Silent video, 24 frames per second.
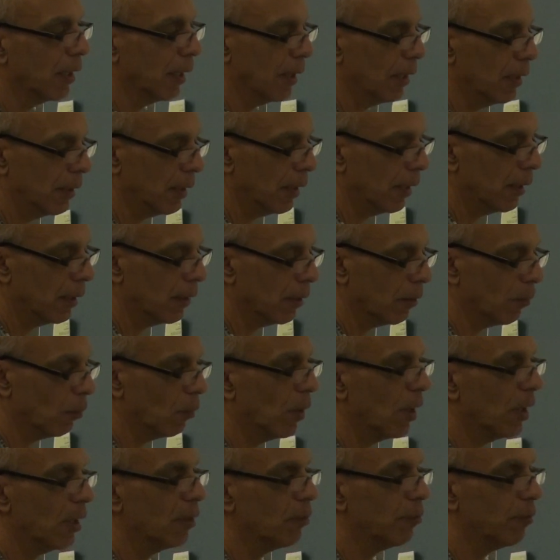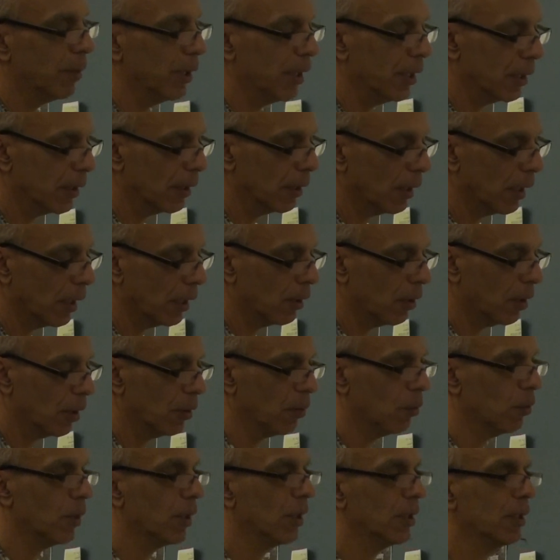and then 1, bring another
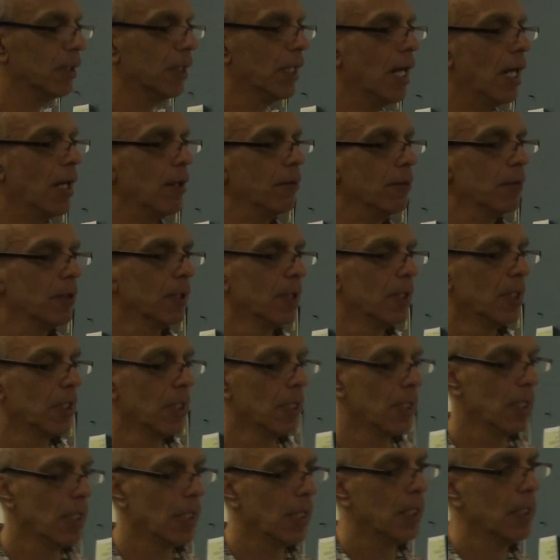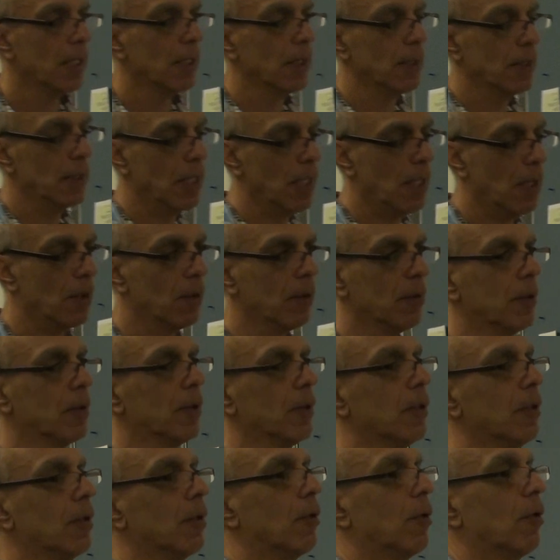1 down. Now
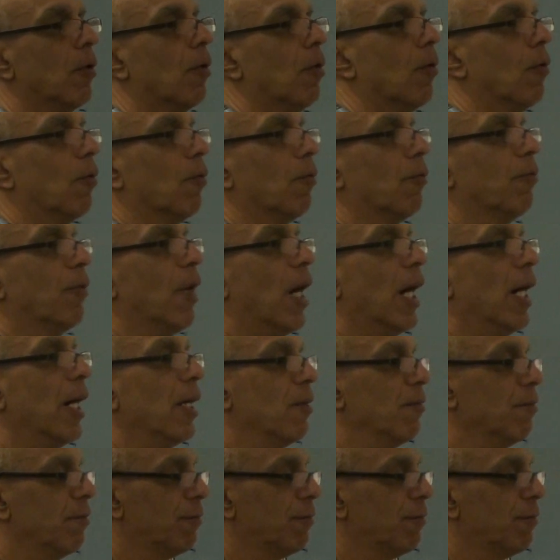5,